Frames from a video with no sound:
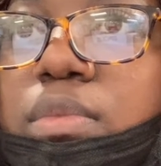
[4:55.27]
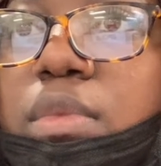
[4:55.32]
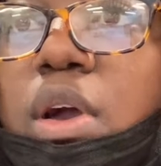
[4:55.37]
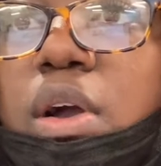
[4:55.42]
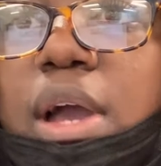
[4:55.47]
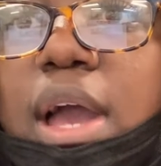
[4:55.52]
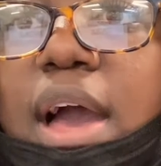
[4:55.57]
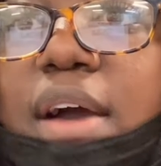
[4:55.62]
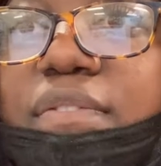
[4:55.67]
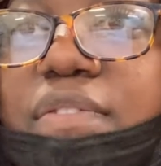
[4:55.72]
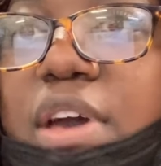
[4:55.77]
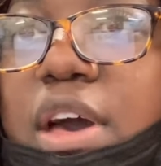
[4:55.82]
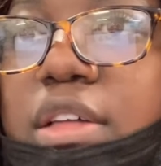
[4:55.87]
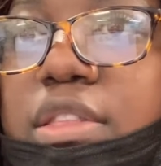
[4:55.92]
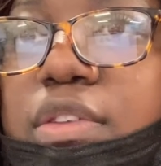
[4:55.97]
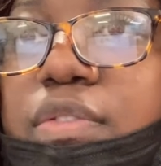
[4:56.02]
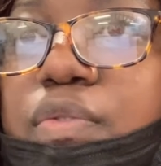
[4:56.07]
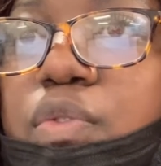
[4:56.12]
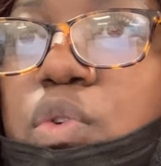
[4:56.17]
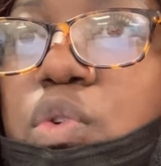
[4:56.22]
Okay, I
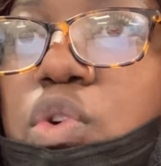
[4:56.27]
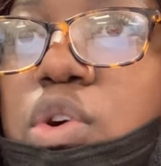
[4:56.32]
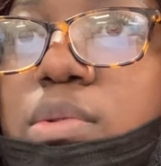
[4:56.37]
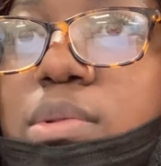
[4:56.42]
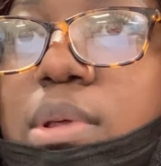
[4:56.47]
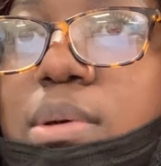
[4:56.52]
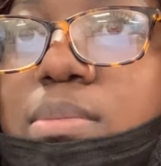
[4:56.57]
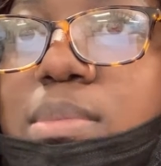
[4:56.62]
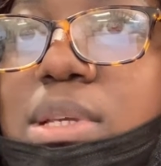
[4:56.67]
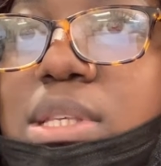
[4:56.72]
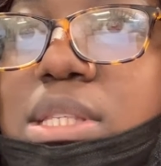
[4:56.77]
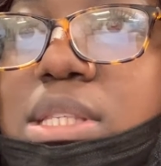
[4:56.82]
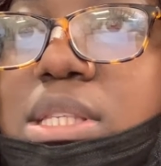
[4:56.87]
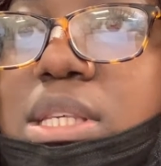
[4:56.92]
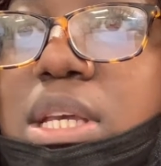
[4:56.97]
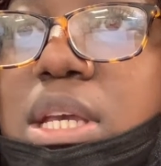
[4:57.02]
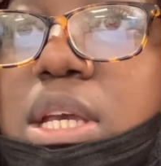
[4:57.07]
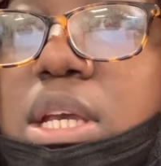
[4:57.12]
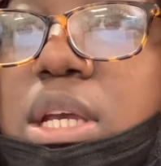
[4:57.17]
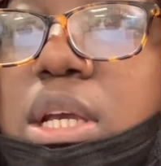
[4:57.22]
found the form. Let me
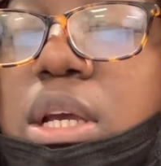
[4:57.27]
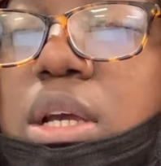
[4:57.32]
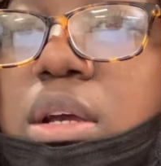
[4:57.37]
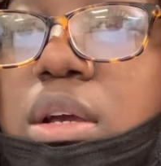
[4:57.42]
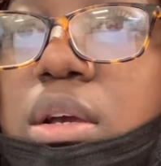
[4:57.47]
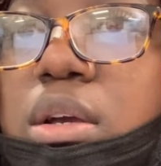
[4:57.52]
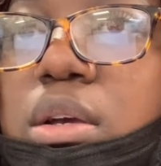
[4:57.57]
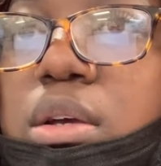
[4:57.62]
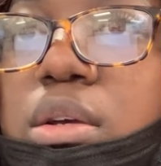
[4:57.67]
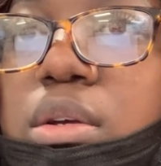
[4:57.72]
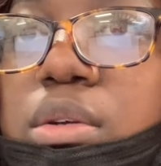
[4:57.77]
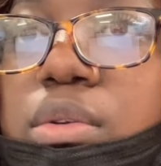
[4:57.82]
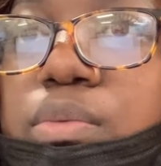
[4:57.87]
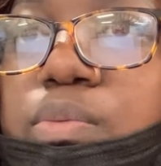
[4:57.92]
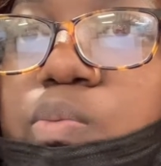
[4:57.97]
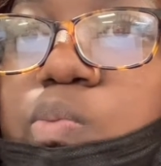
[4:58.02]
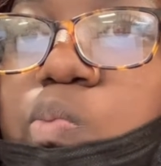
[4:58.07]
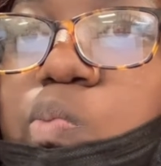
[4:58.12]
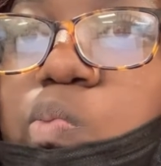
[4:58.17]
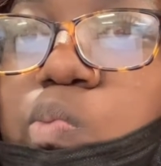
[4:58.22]
see.
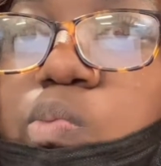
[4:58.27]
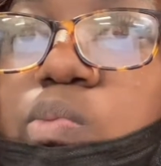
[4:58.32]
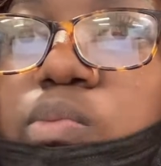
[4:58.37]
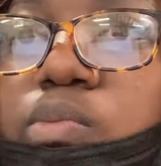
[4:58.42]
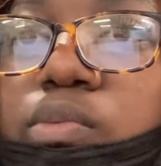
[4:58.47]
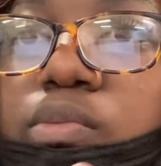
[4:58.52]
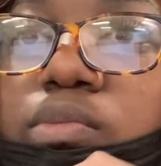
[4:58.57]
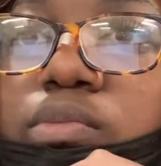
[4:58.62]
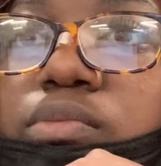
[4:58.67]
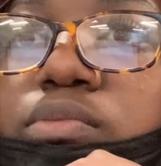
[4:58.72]
Hmm.